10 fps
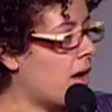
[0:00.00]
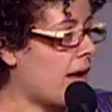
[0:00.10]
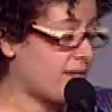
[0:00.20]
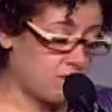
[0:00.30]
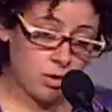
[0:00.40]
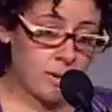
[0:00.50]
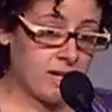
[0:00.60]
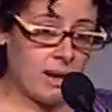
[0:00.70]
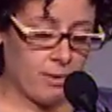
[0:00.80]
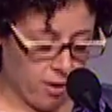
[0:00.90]
as too many
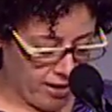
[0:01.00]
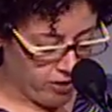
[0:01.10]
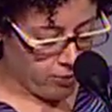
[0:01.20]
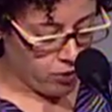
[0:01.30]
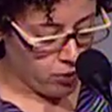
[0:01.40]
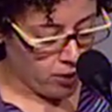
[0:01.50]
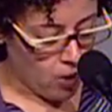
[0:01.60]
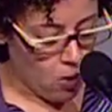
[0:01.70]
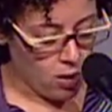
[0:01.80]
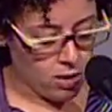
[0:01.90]
Democrats have been doing?
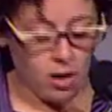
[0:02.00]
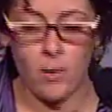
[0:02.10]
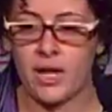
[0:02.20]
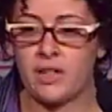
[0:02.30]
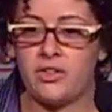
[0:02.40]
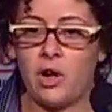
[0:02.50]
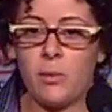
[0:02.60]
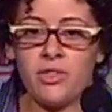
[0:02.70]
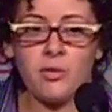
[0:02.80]
Or are we going to start with the